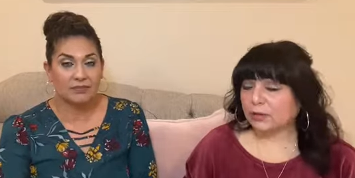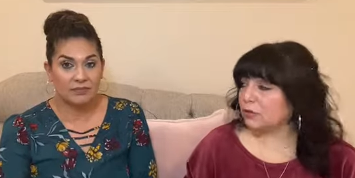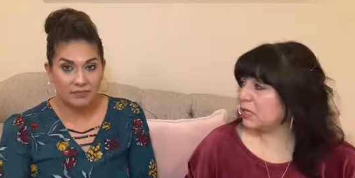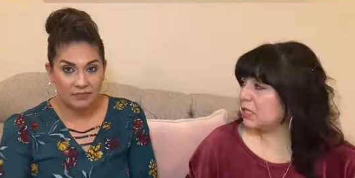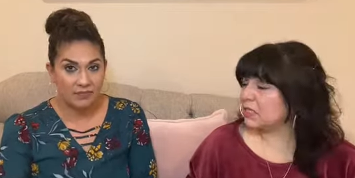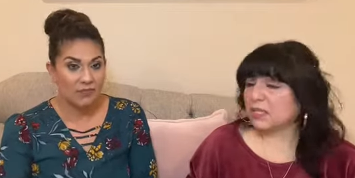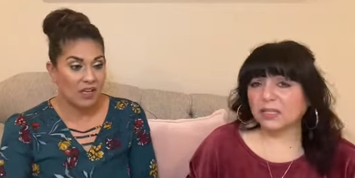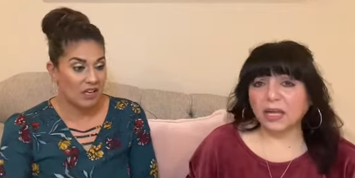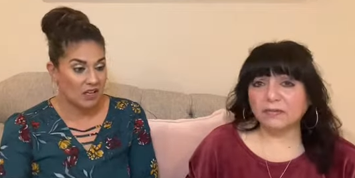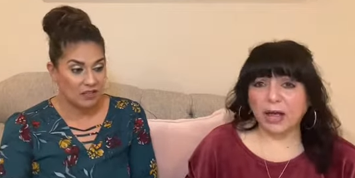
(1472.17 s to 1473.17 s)
Speaker 1: things in
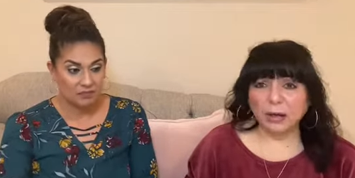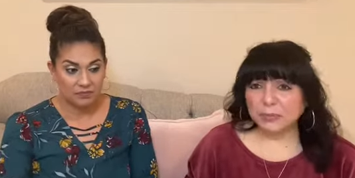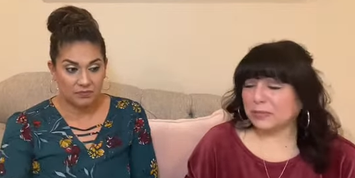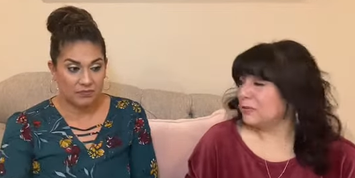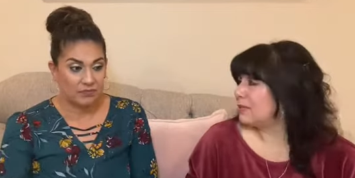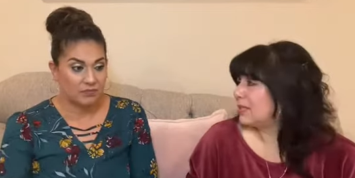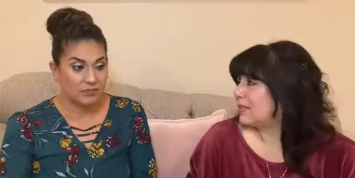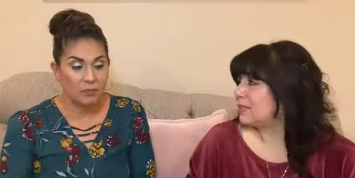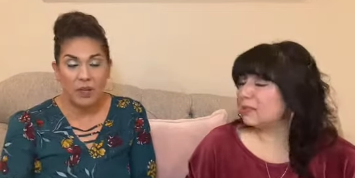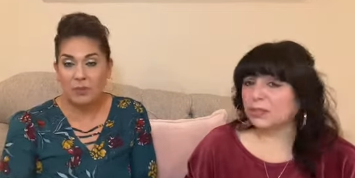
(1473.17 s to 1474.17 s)
life? Absolutely.
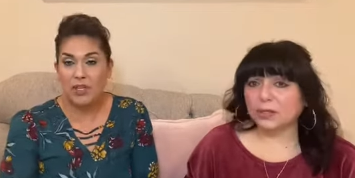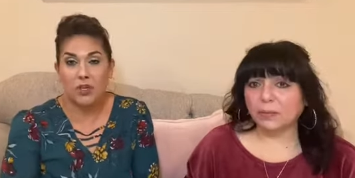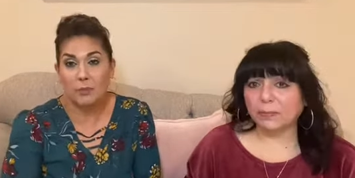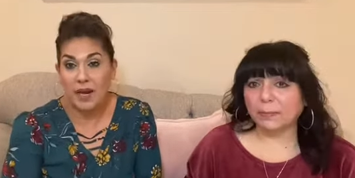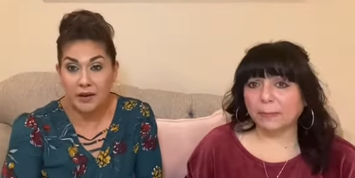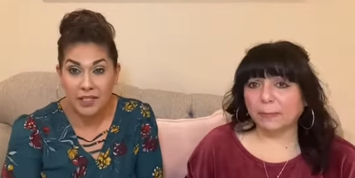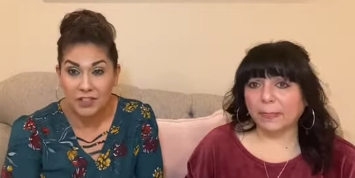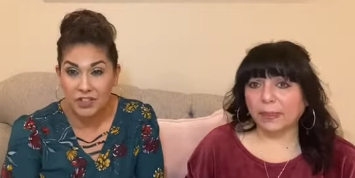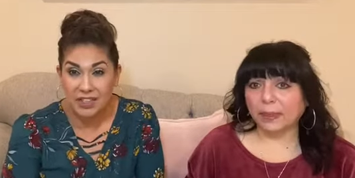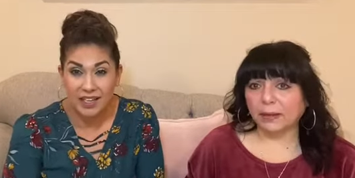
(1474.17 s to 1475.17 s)
Might be you know? your marriage
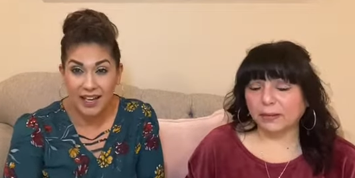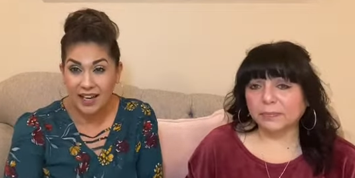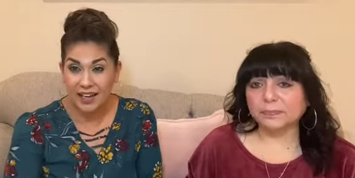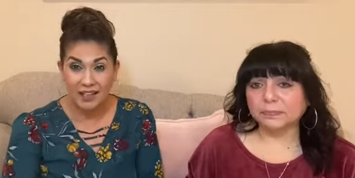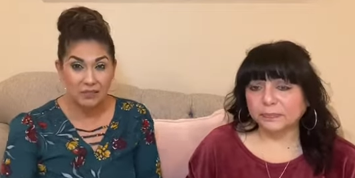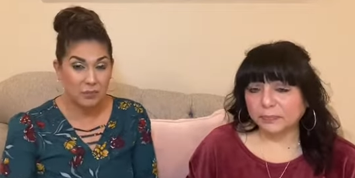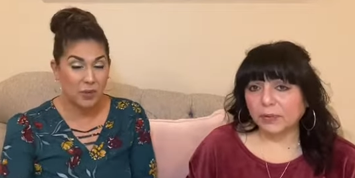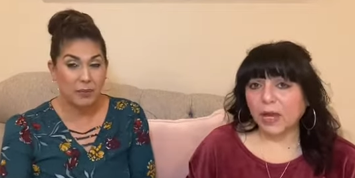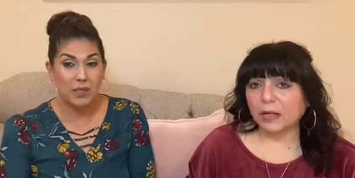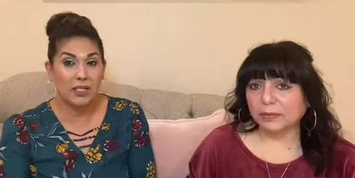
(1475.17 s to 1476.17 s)
today, might yeah.
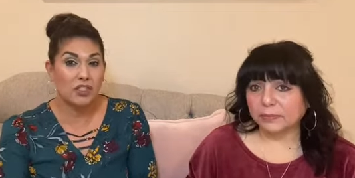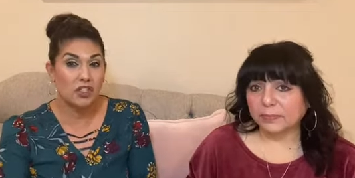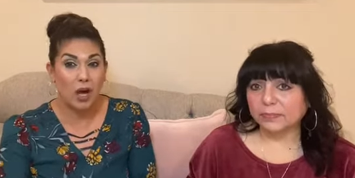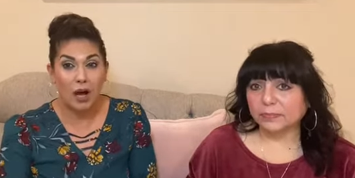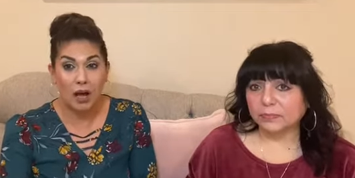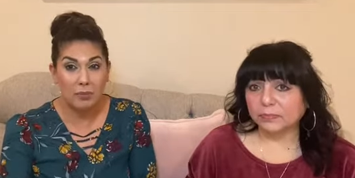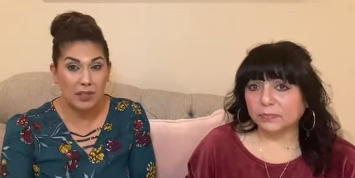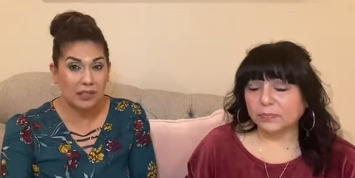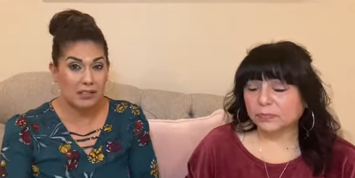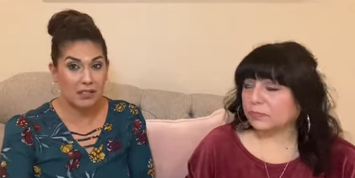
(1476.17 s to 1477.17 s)
be a job
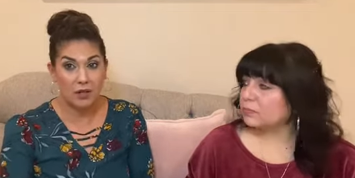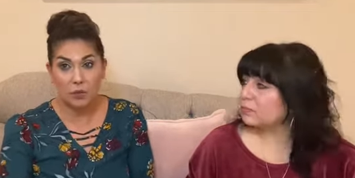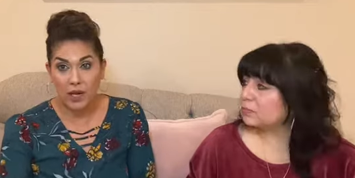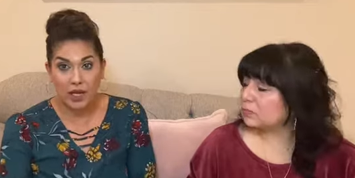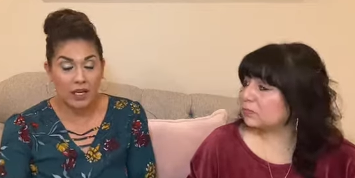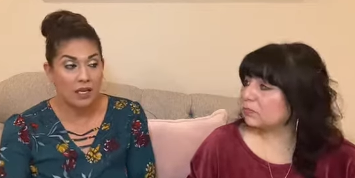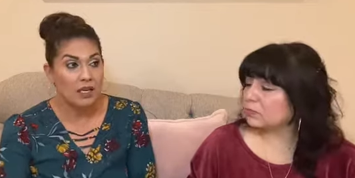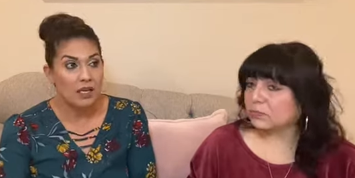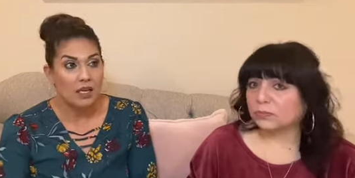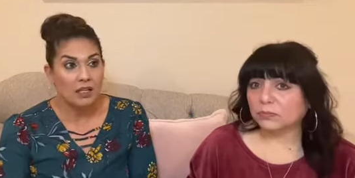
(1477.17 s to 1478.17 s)
because of the way
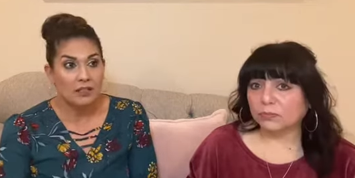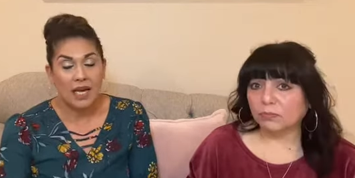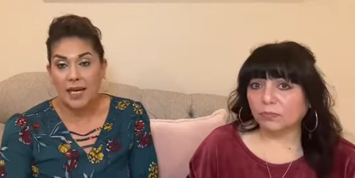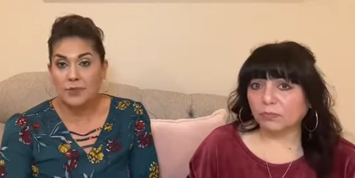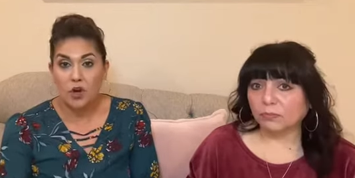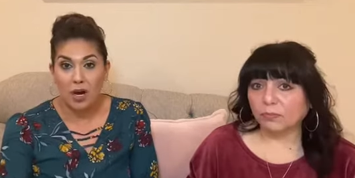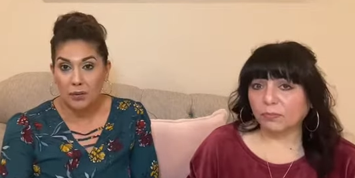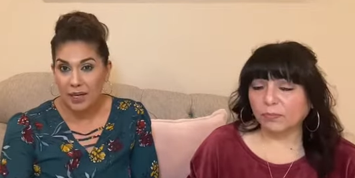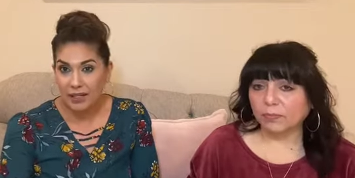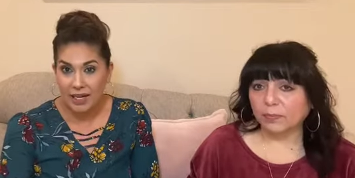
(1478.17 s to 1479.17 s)
times are
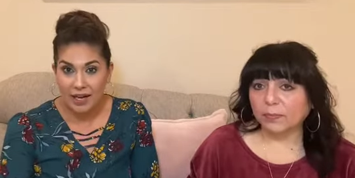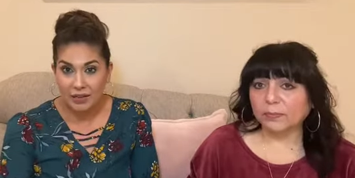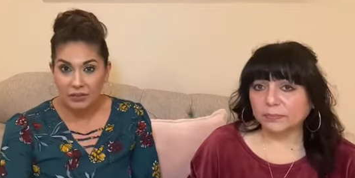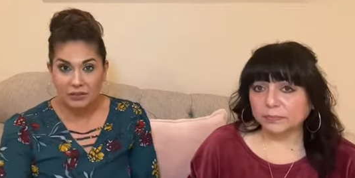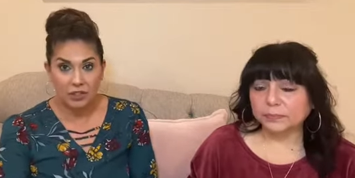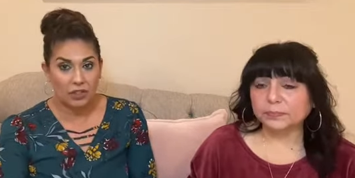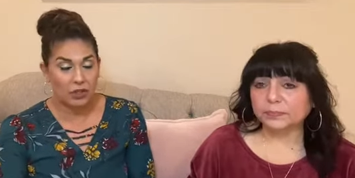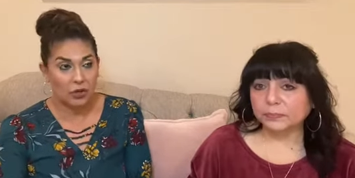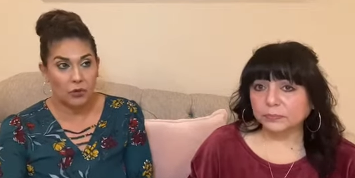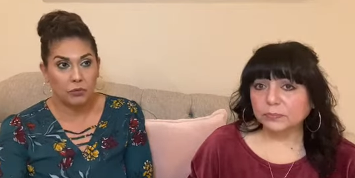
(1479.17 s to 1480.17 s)
right now. You
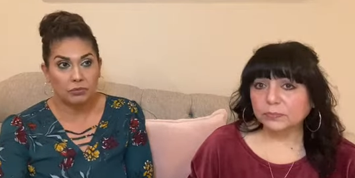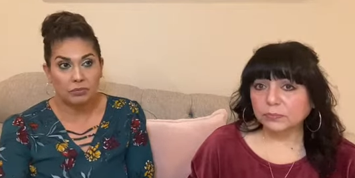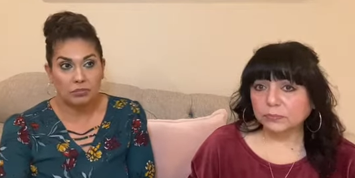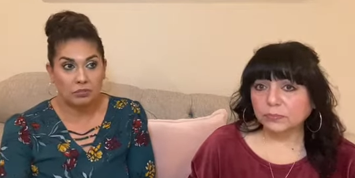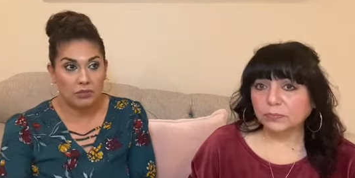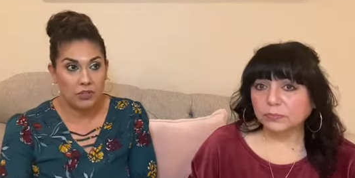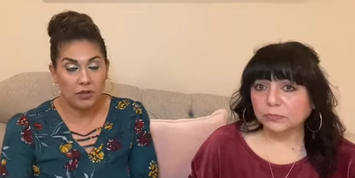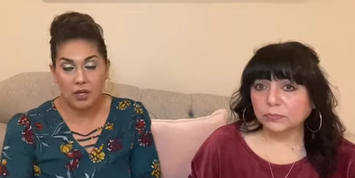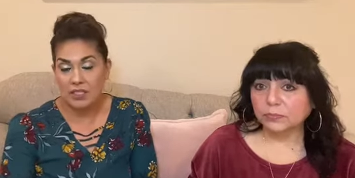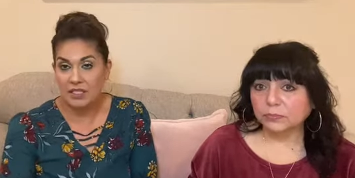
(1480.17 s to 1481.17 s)
know, you're
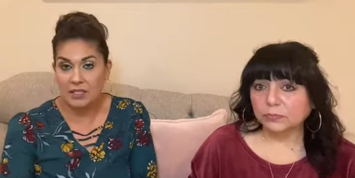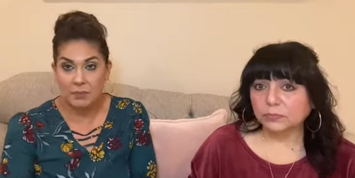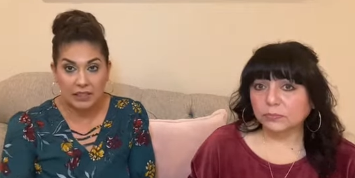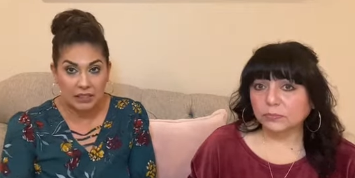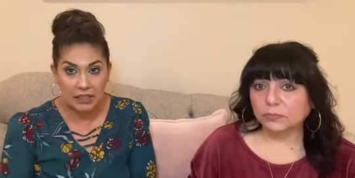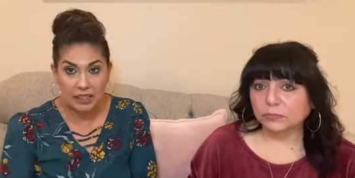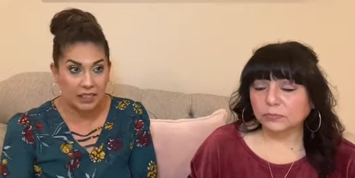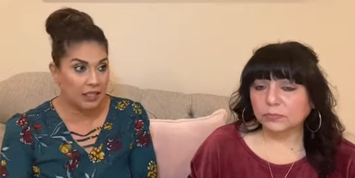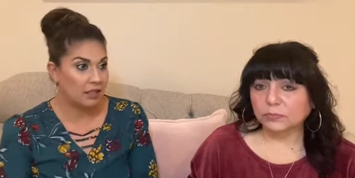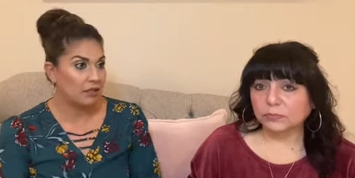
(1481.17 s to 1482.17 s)
on
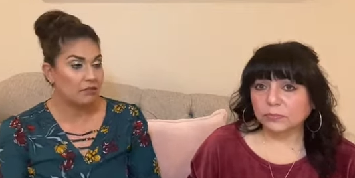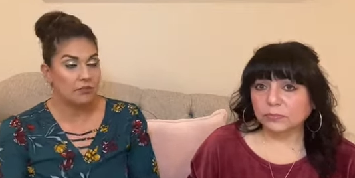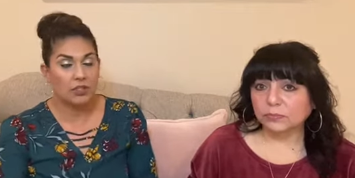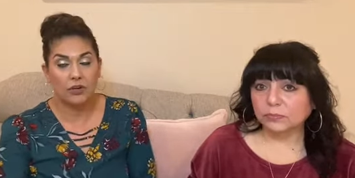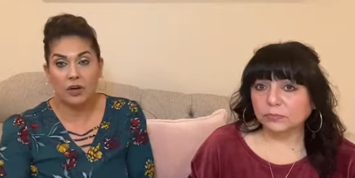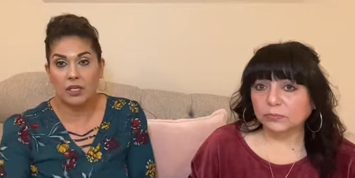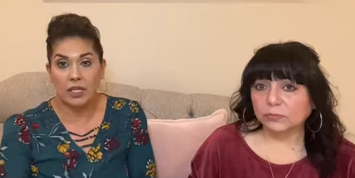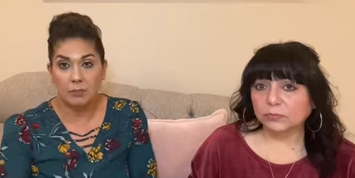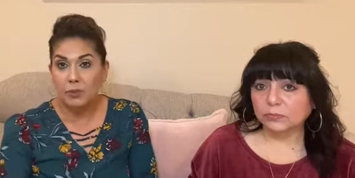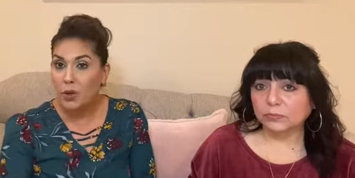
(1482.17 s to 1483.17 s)
disability, you're on
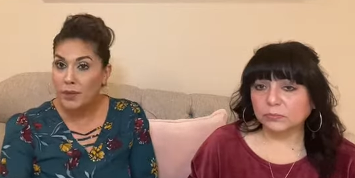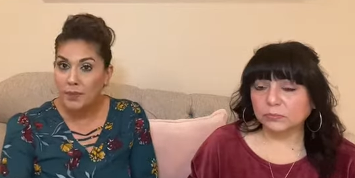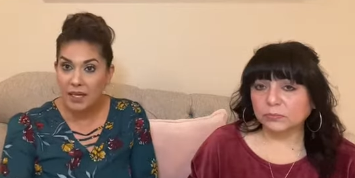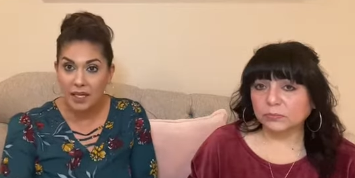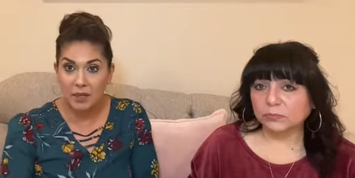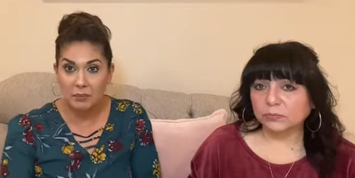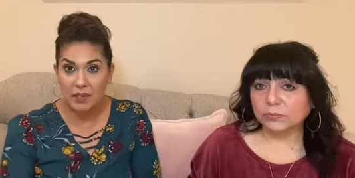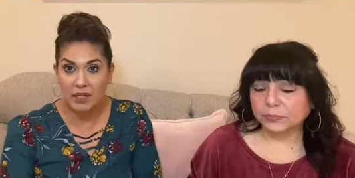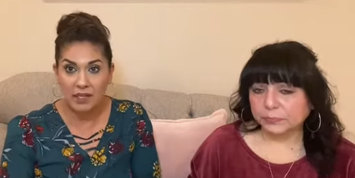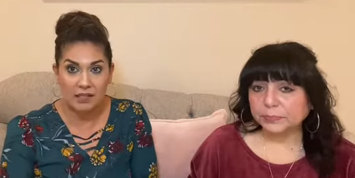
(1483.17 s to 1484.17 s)
unemployment
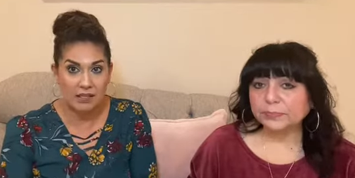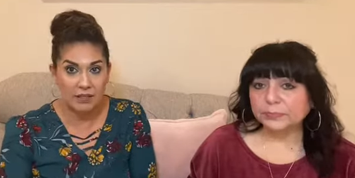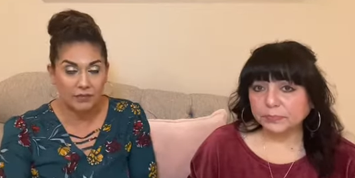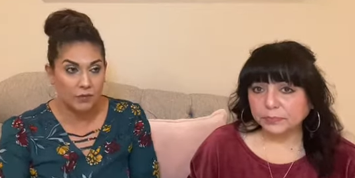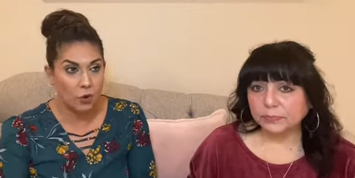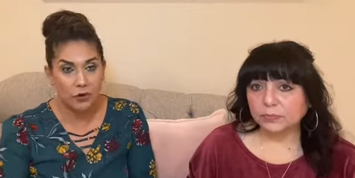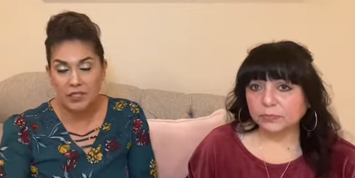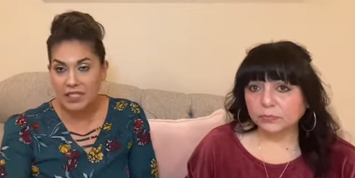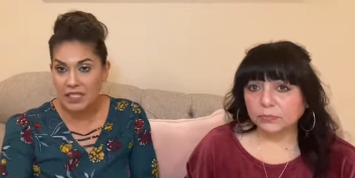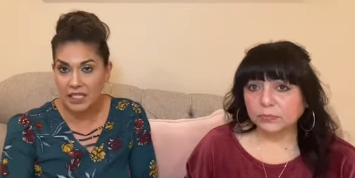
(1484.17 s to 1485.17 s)
because mm-hmm. of
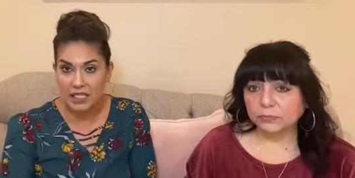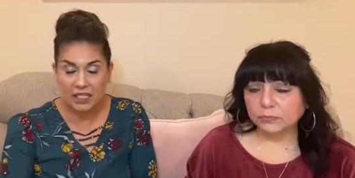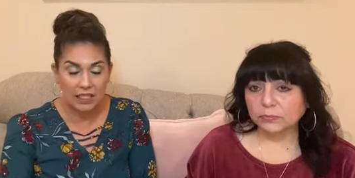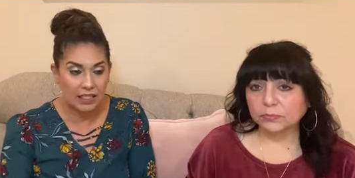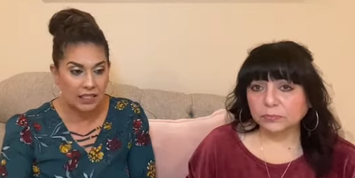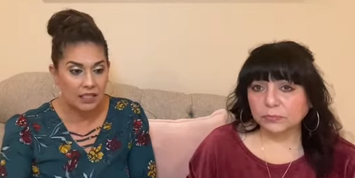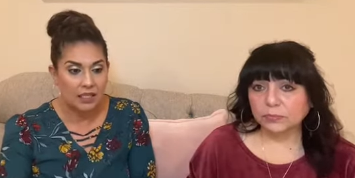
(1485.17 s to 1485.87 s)
quarantine, and,